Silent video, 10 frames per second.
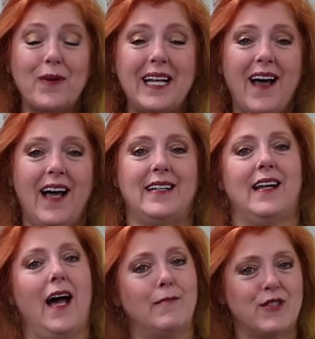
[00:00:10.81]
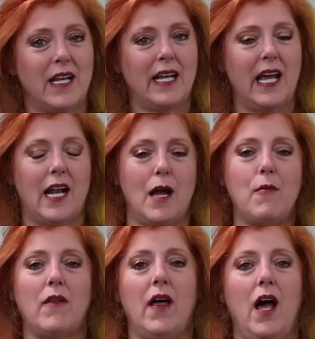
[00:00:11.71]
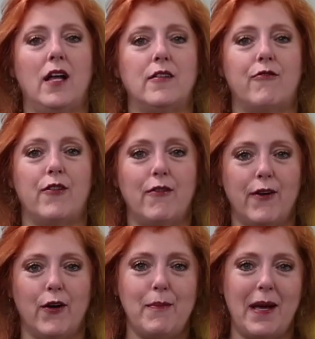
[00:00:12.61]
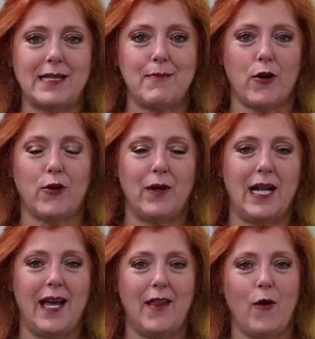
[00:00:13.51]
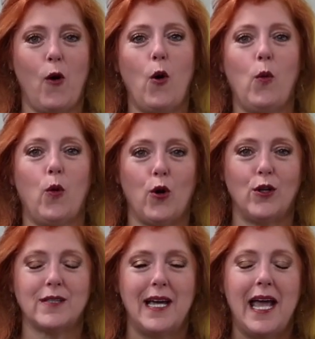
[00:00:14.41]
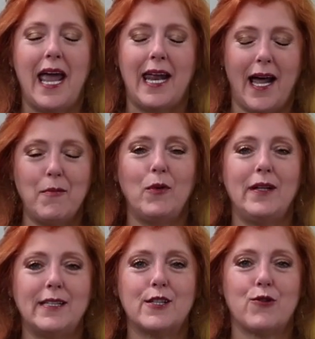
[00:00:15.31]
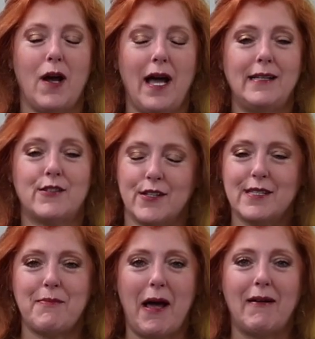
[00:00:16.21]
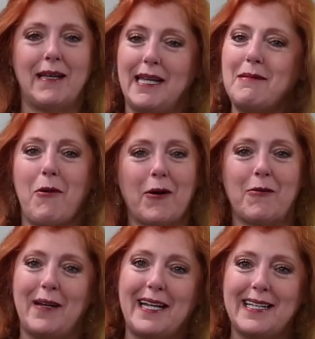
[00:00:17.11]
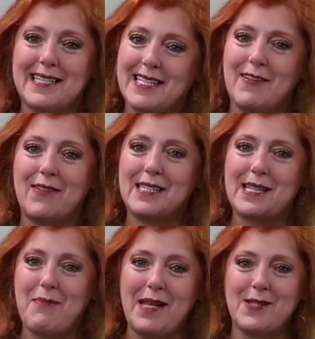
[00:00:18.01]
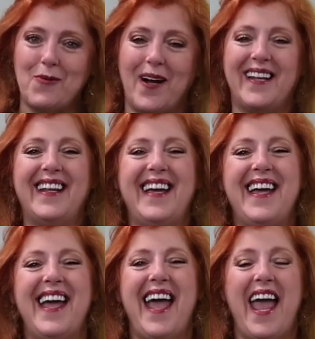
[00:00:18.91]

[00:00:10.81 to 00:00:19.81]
Margarita Hunt. I'm Jenny and I'm on the hunt for the very best margarita in the whole world, and I'm willing to try just about any margarita to see if it's the best one.